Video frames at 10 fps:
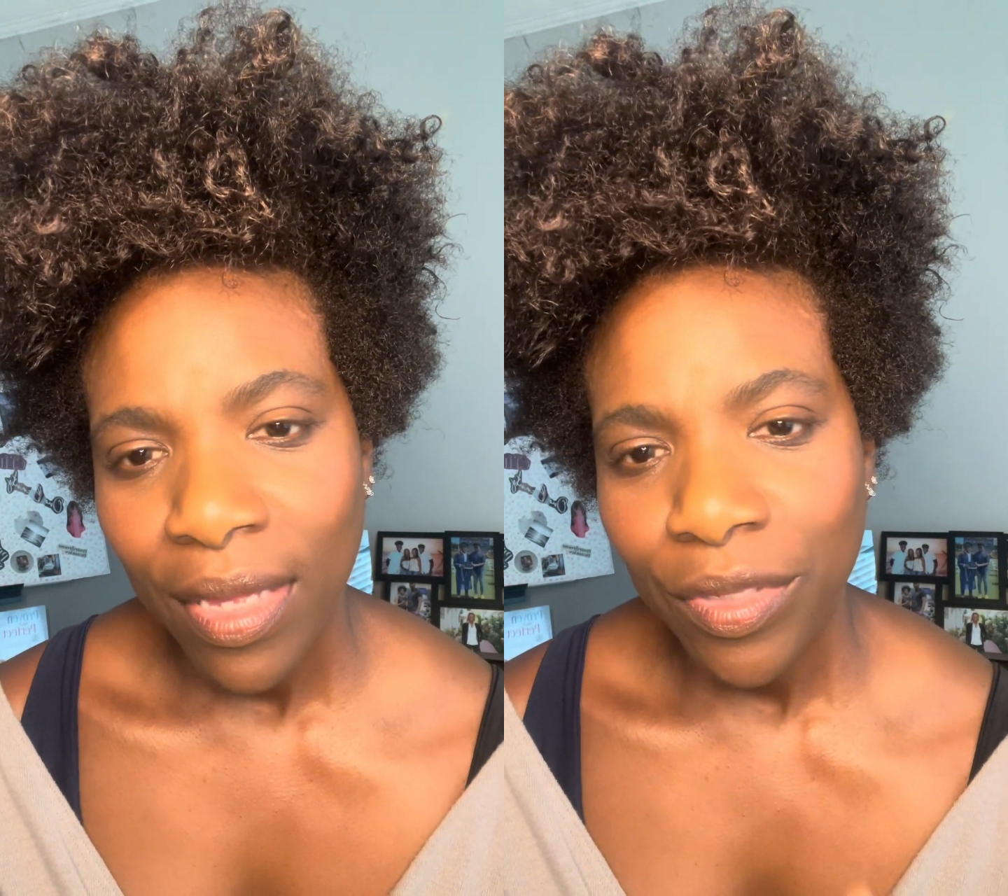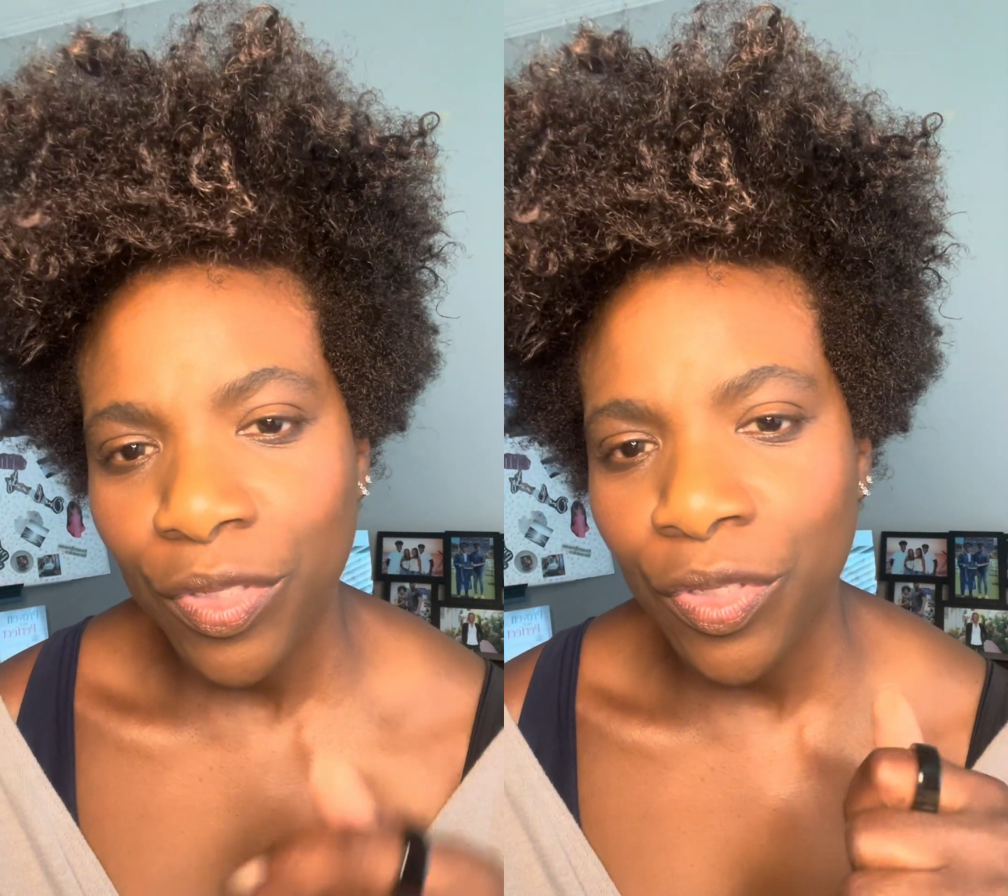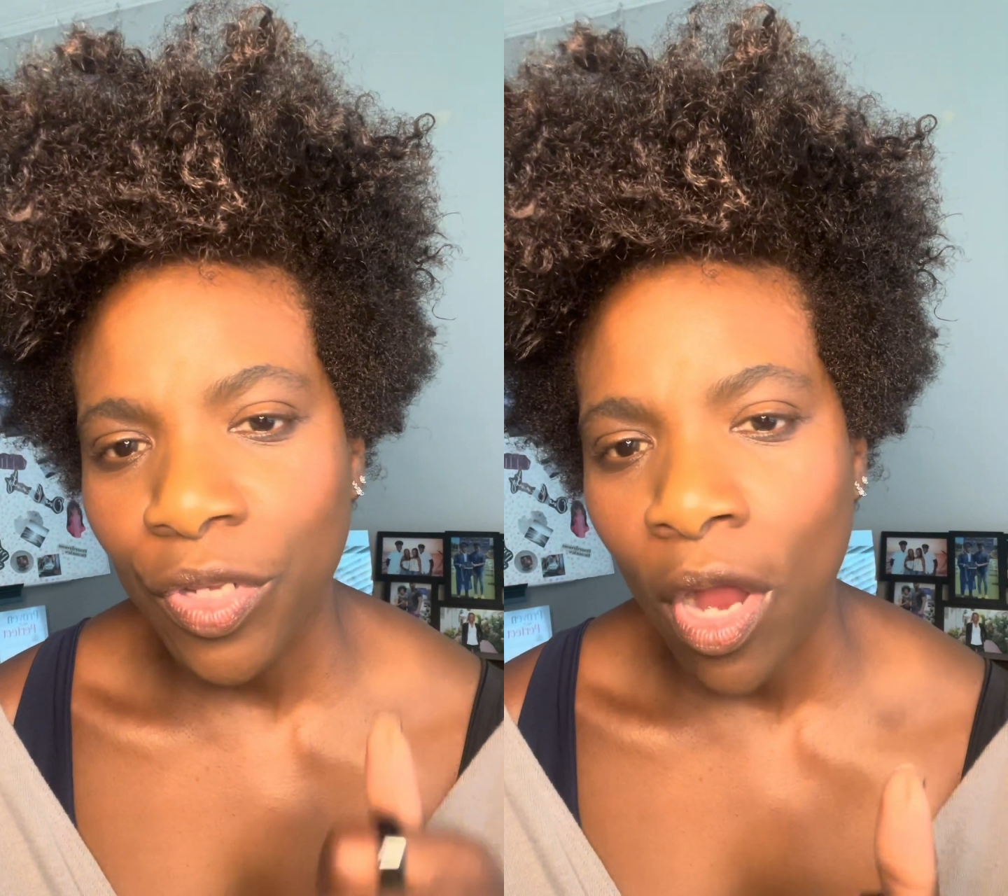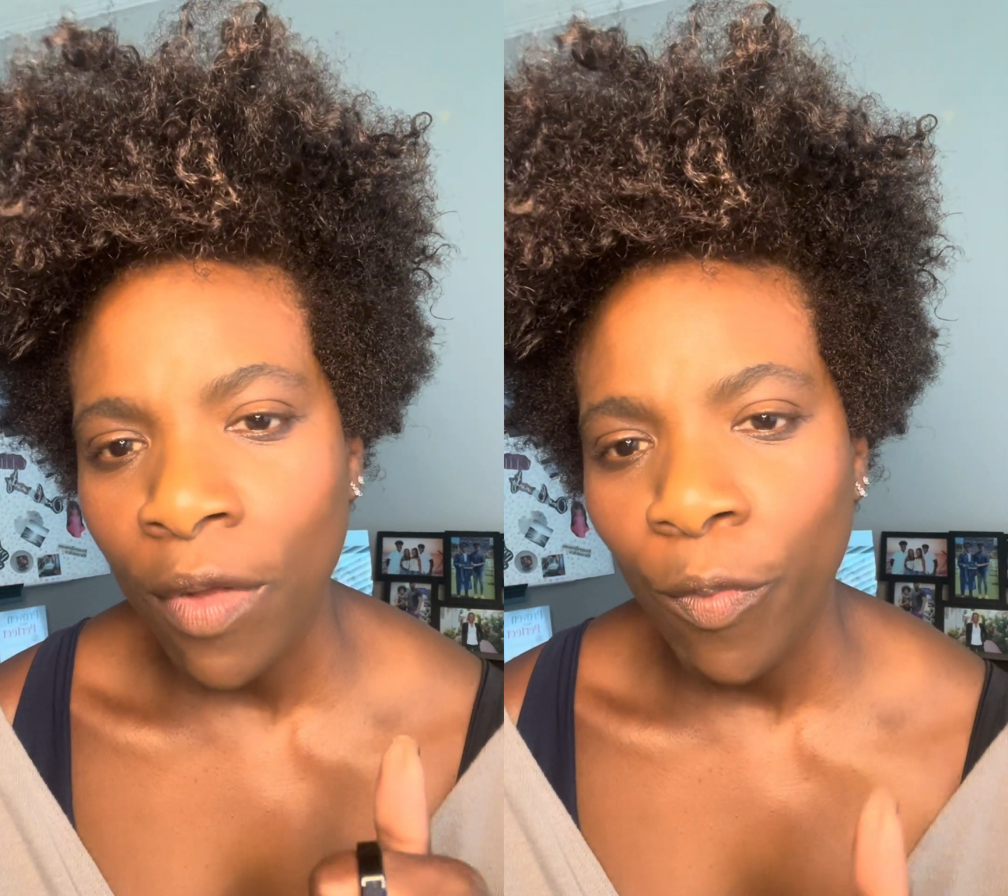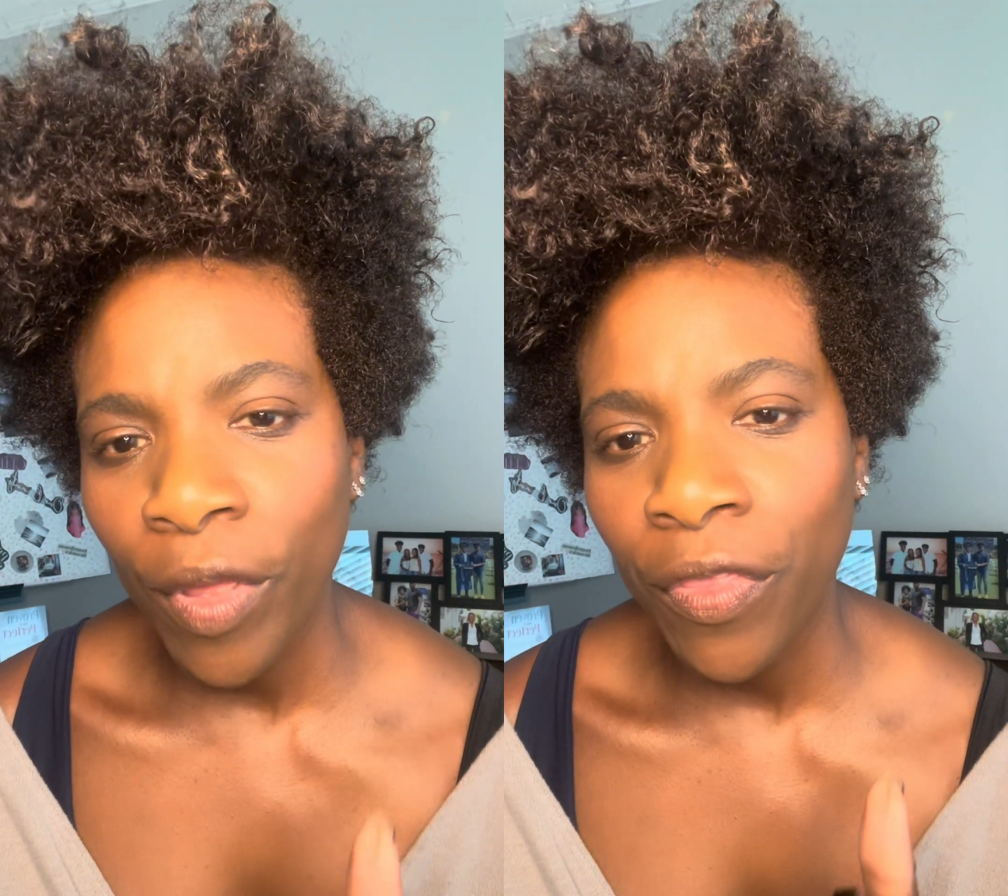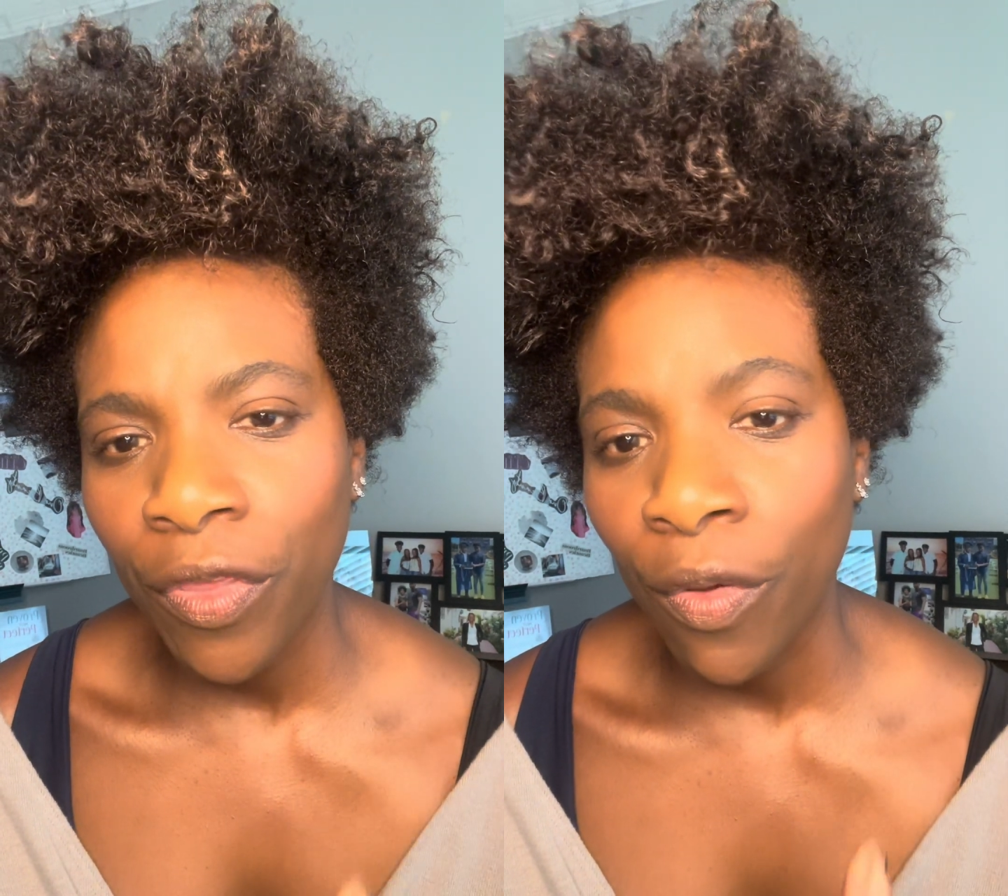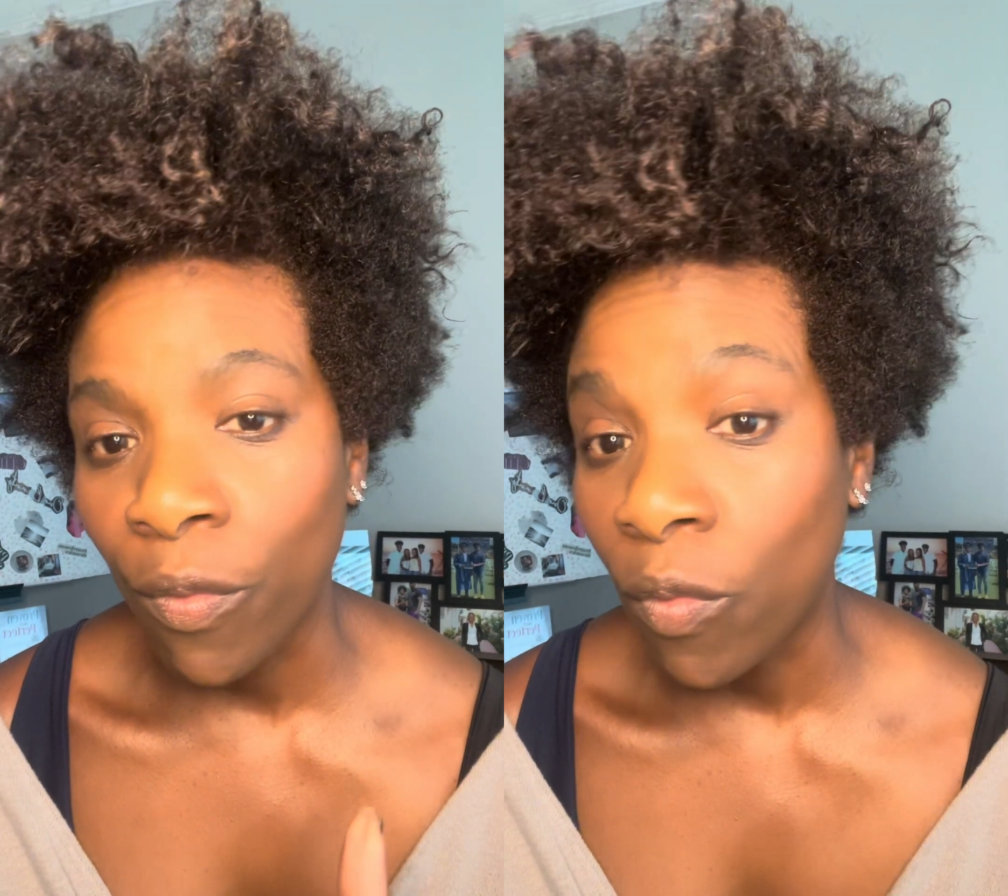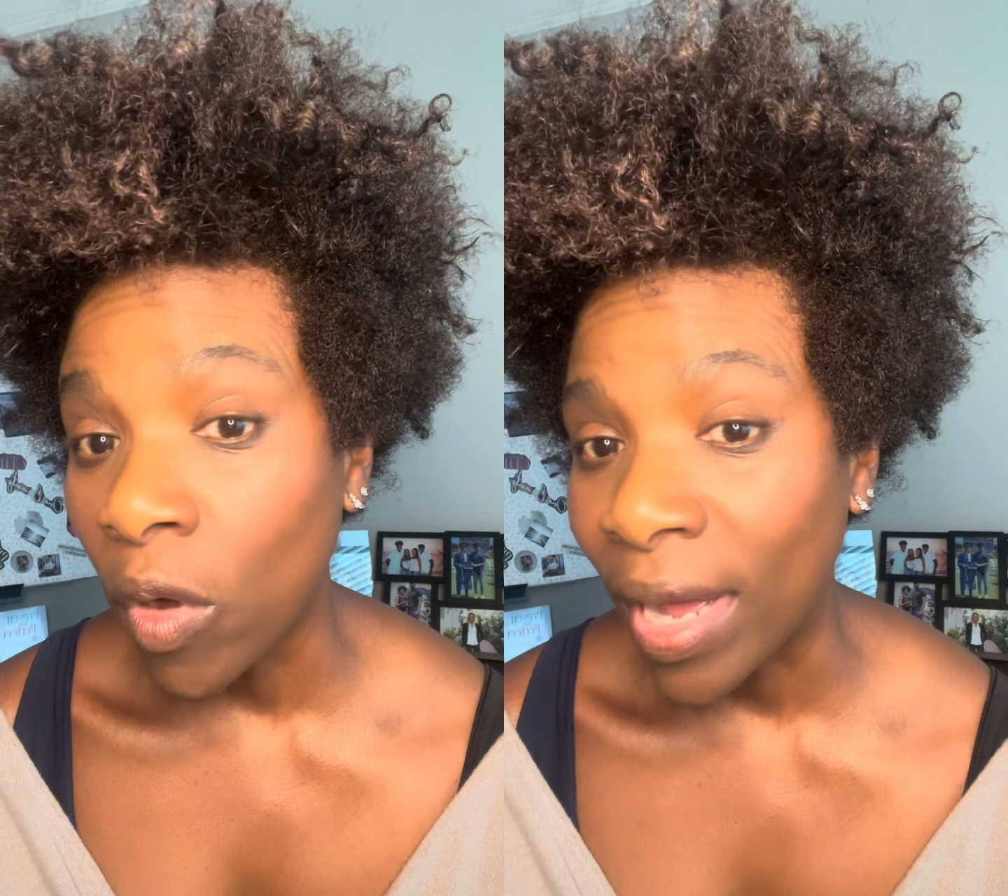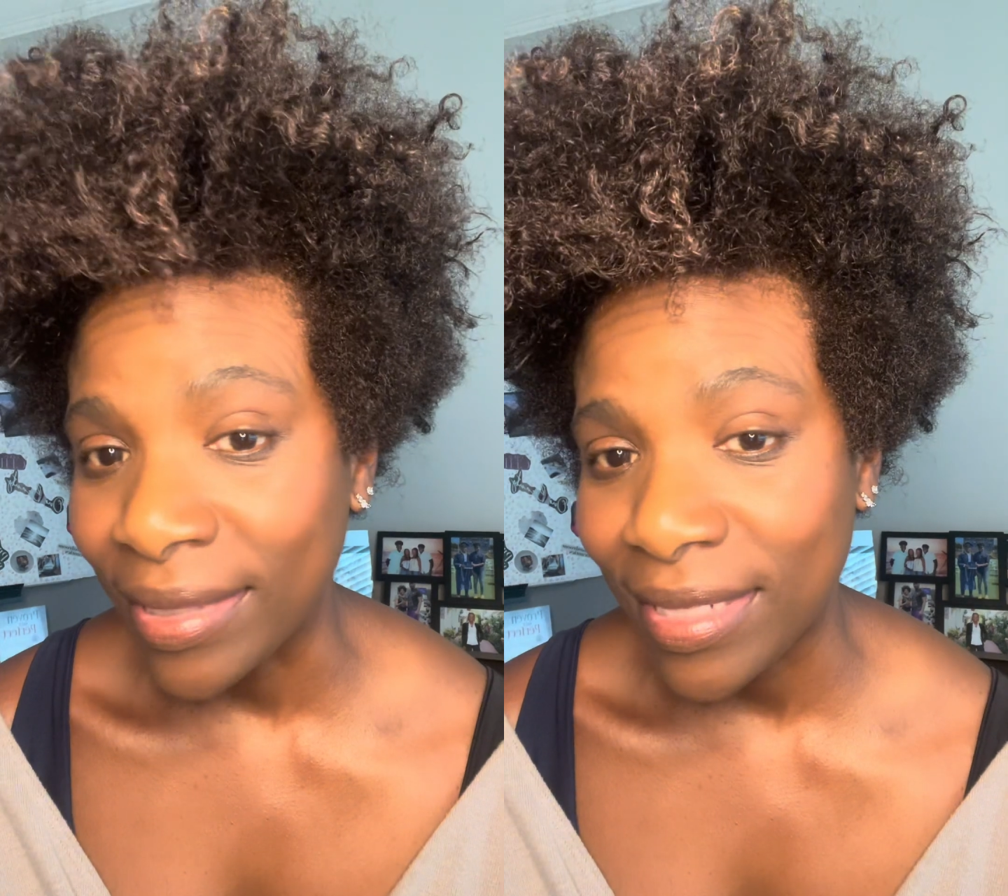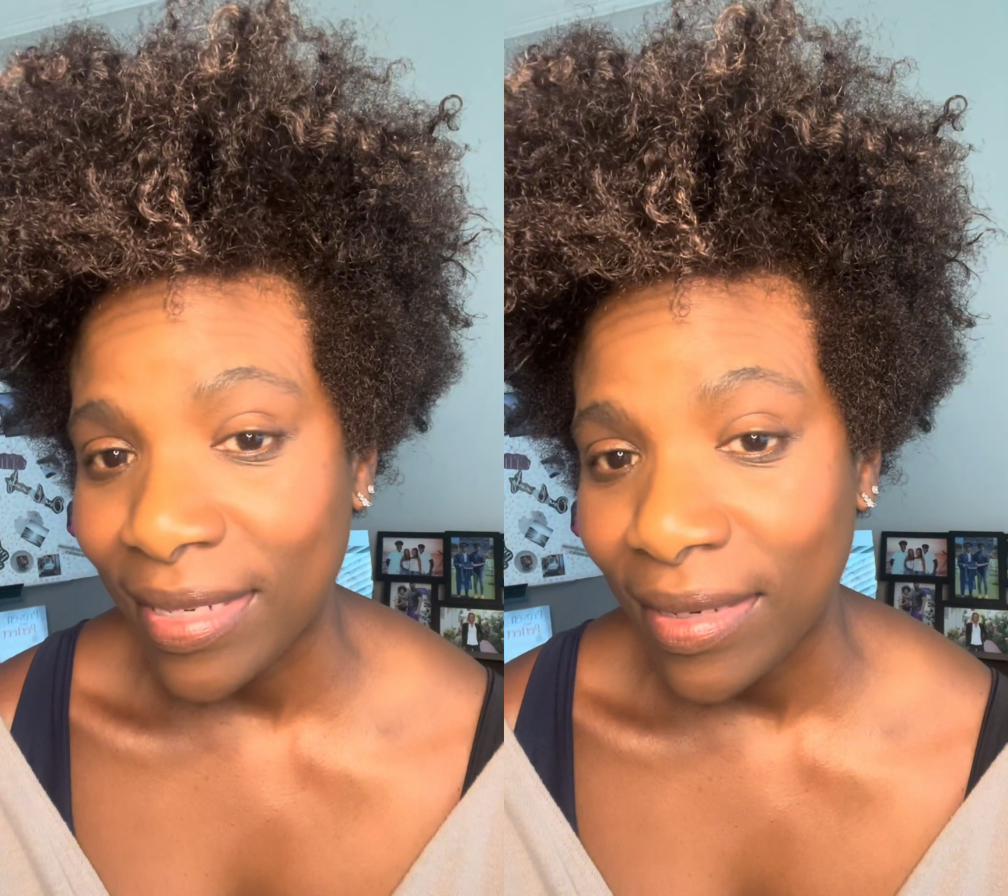start with your
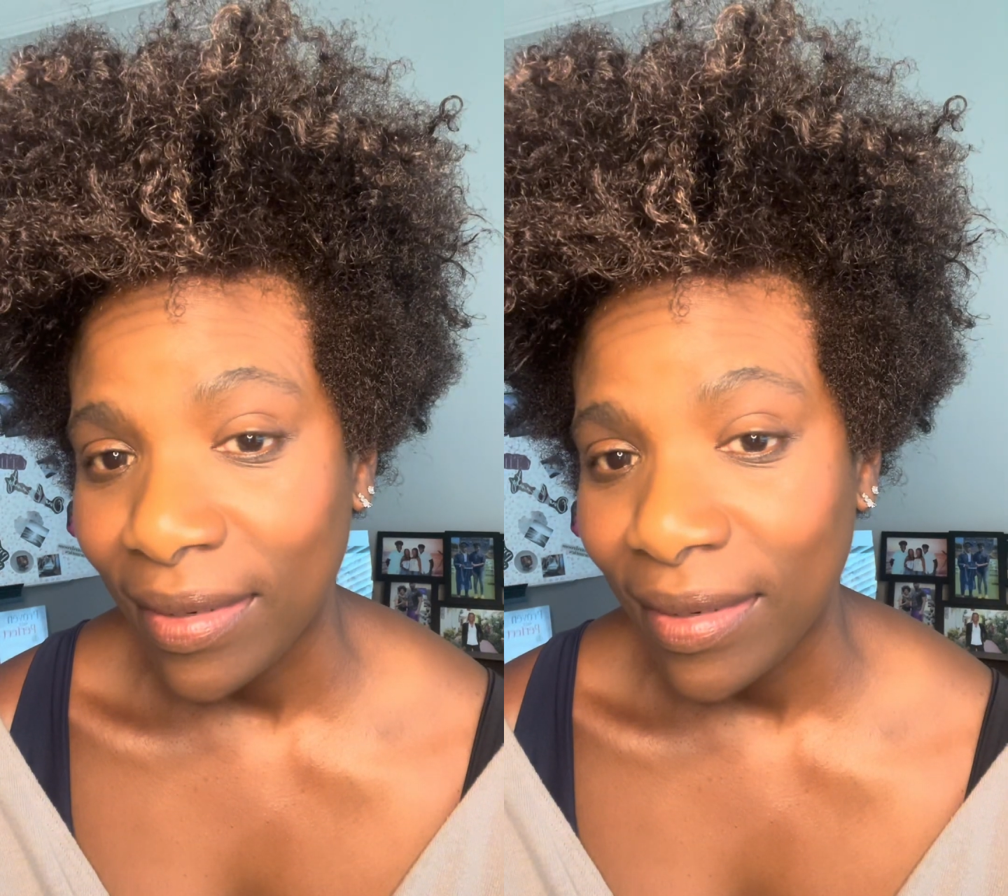what.